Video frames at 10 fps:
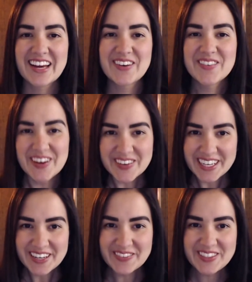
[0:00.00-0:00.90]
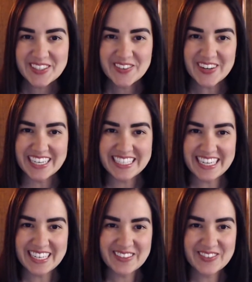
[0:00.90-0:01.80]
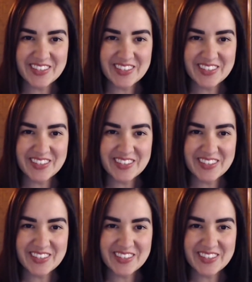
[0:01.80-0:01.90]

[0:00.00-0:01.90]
Welcome to Qualitative